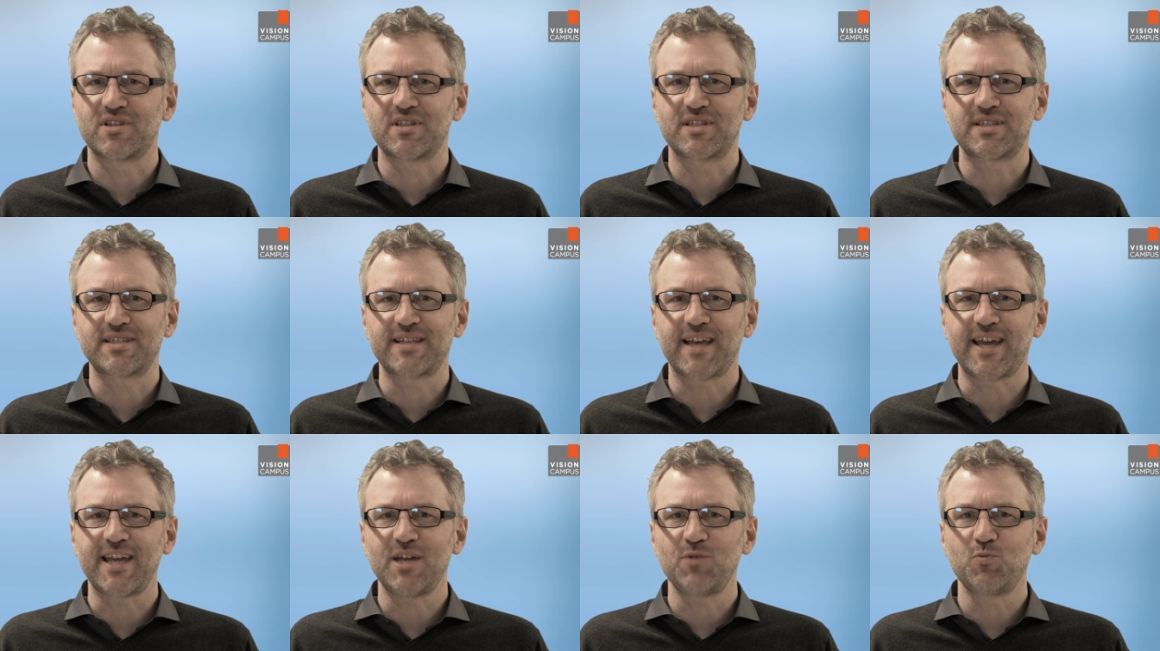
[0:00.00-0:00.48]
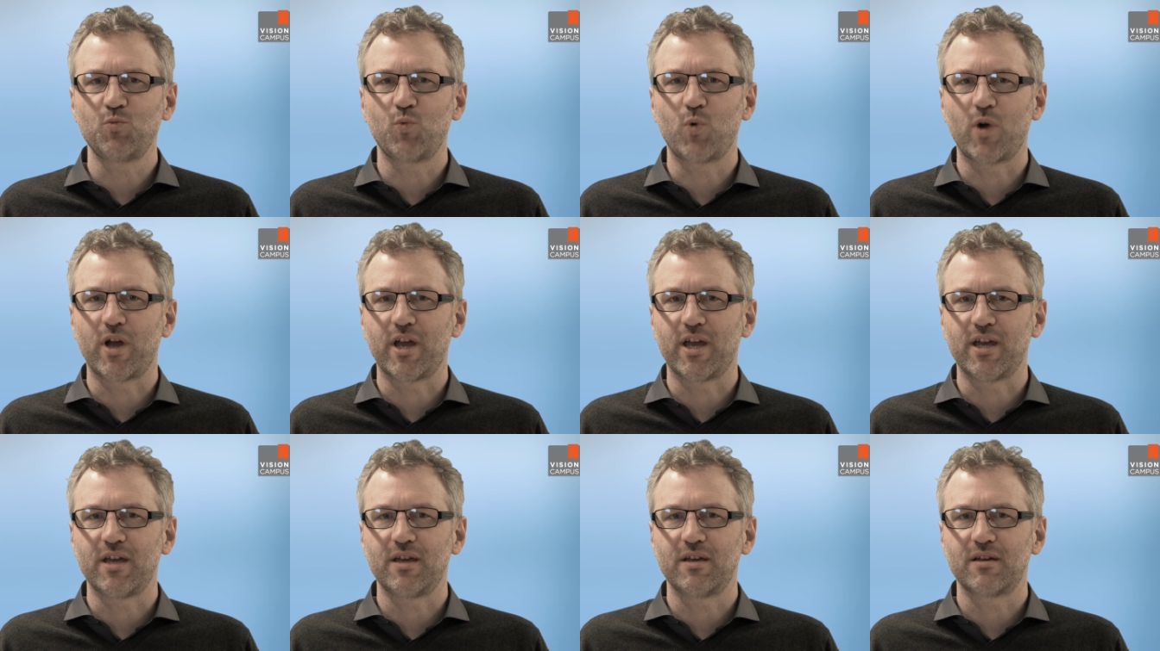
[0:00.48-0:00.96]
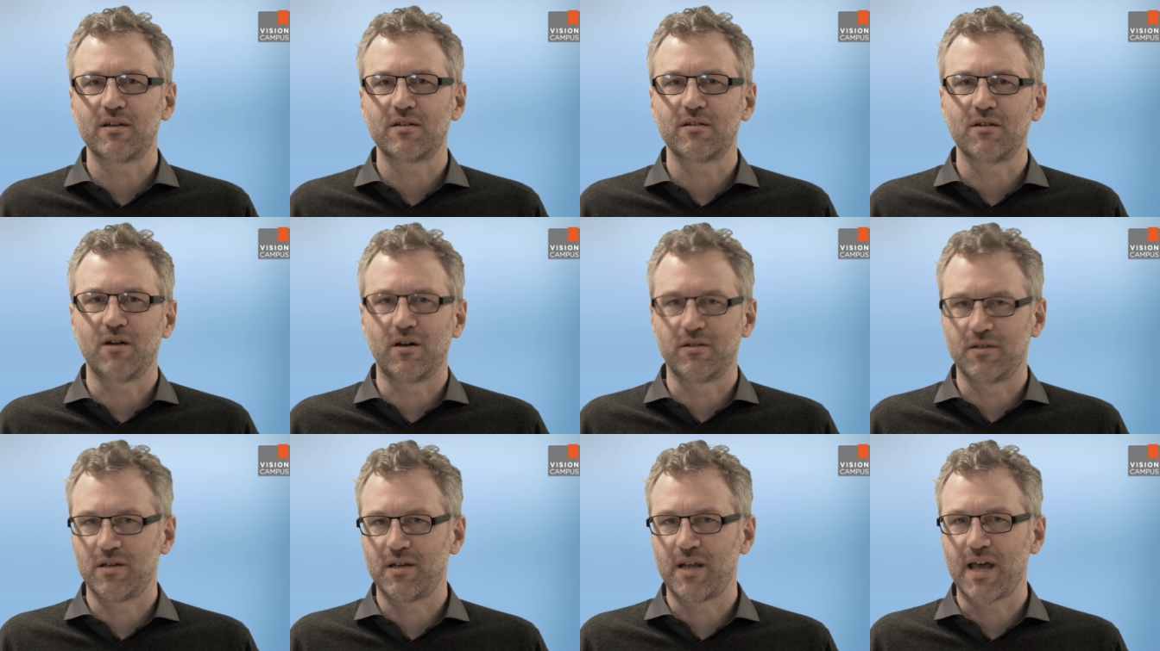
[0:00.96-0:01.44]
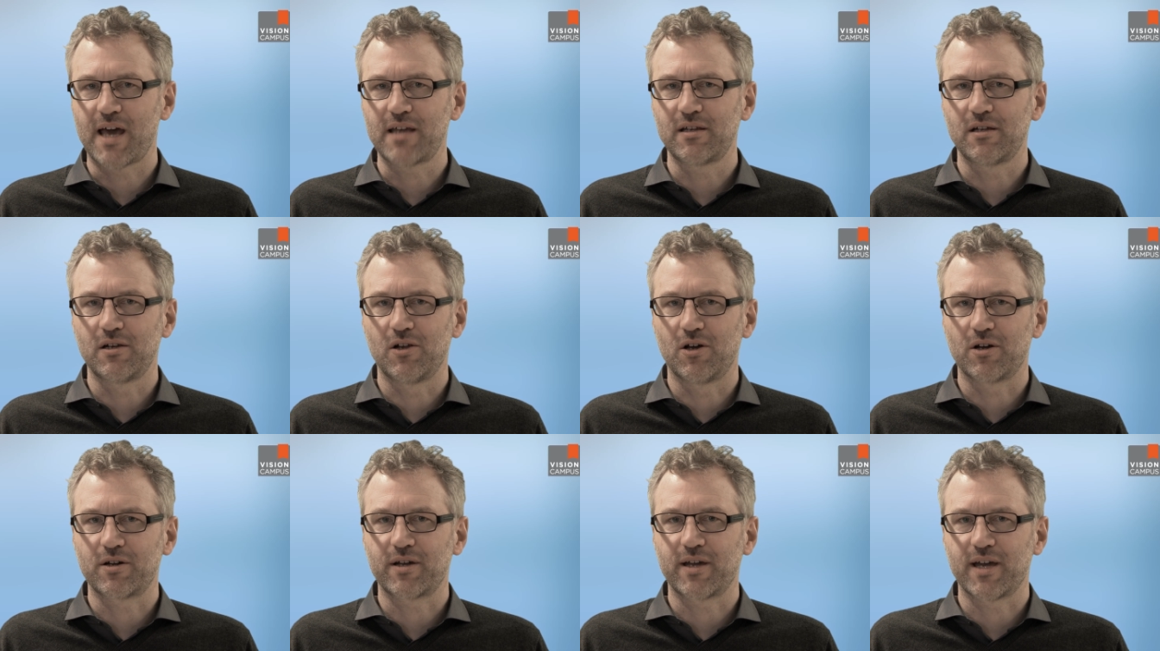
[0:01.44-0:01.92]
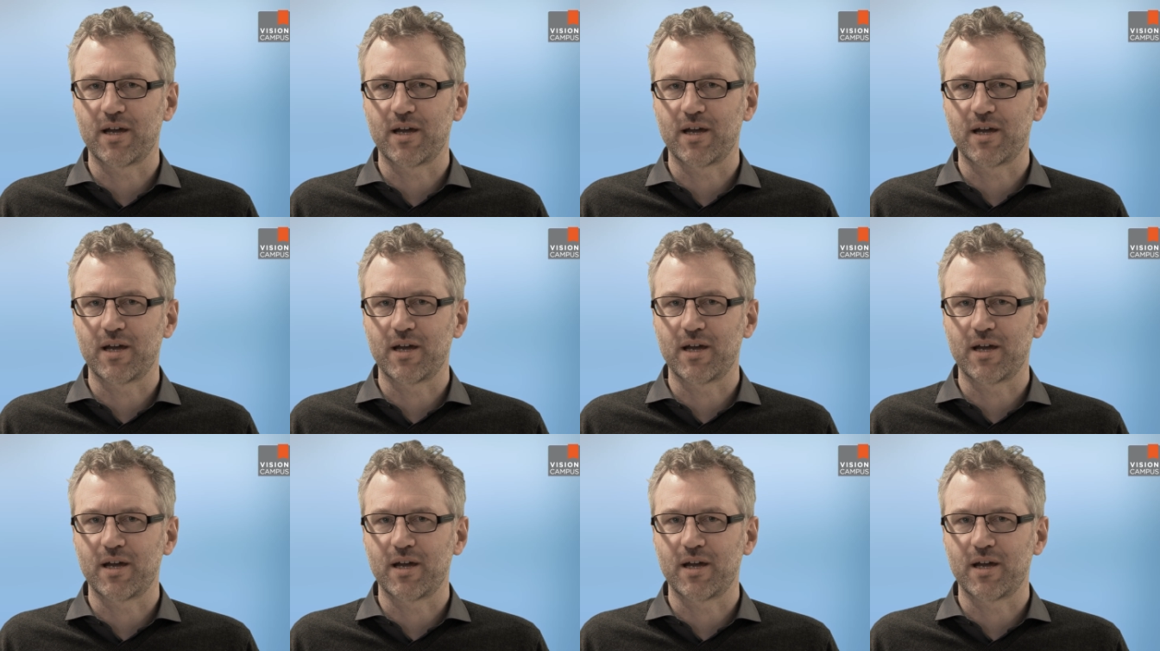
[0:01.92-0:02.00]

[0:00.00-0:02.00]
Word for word: the same way on an analog